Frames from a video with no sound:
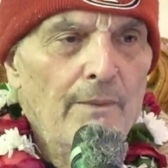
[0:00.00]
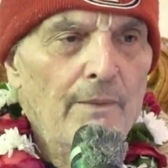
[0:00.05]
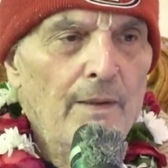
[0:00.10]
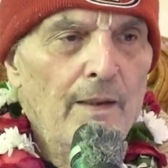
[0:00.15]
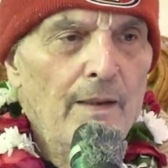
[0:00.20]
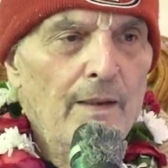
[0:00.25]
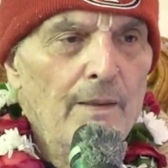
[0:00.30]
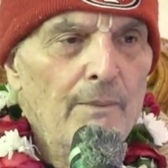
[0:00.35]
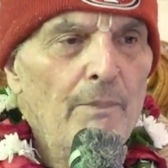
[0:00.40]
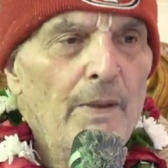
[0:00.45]

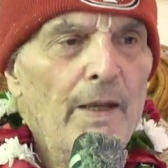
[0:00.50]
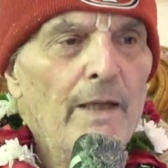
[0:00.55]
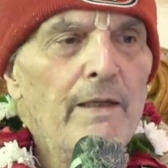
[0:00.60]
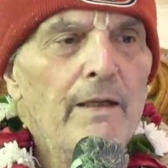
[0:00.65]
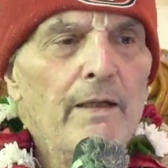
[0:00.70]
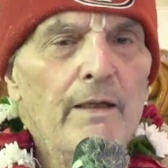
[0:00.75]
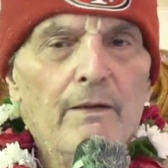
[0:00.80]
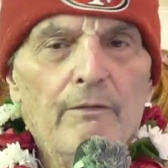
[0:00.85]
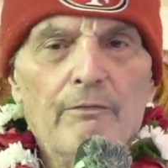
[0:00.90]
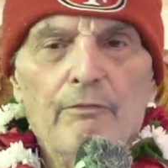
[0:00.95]
uh,
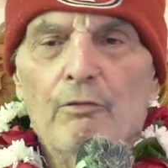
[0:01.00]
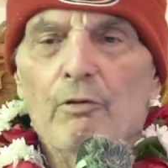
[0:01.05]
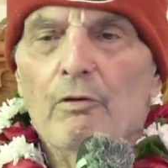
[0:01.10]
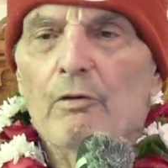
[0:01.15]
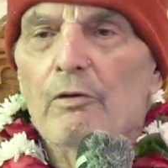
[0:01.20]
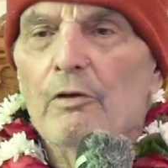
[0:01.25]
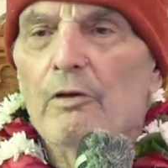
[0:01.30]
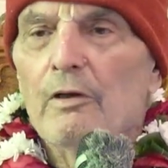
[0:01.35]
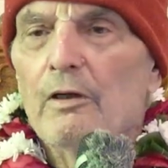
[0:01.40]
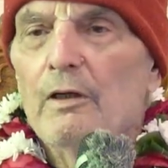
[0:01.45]
begging
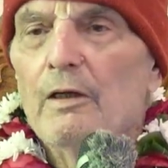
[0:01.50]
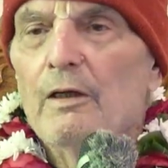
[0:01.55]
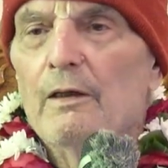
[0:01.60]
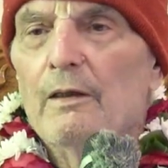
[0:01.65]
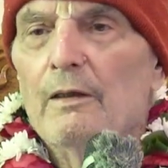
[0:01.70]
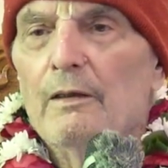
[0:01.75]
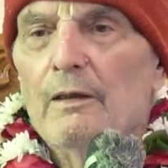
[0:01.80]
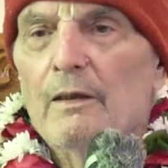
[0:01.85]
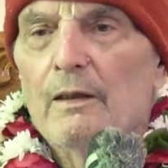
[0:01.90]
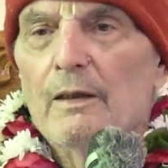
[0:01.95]
for
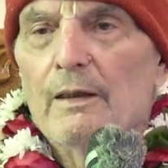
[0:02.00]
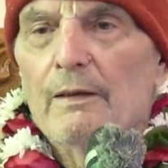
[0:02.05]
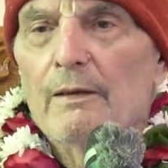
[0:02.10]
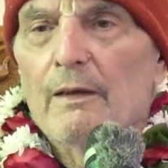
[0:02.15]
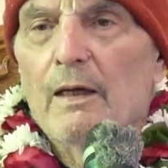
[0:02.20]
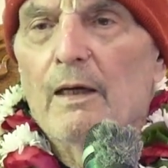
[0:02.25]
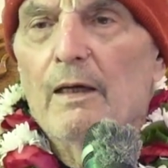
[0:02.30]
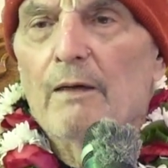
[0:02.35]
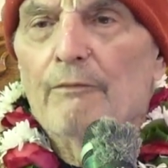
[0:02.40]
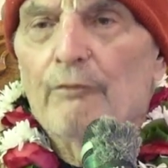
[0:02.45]

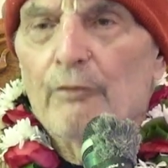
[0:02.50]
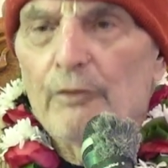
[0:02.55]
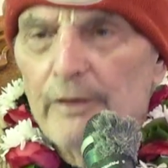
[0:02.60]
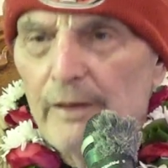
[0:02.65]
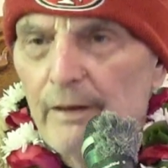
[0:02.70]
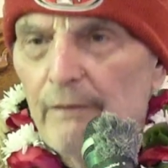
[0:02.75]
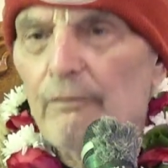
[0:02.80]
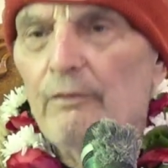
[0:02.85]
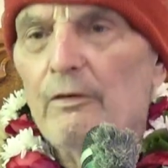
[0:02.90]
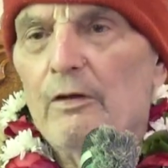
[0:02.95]
uh,
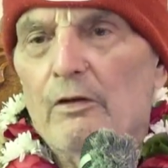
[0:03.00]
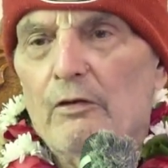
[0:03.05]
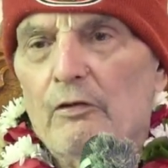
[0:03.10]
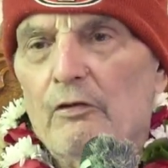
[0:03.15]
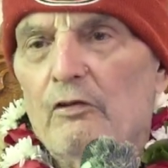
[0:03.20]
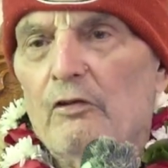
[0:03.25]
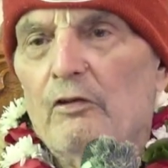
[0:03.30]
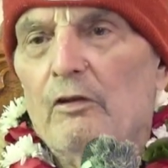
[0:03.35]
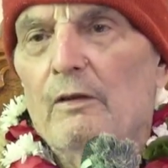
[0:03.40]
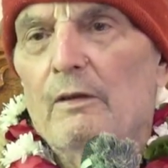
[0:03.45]

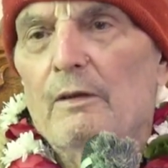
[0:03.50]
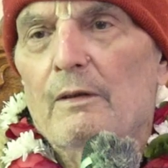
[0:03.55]
forgiveness.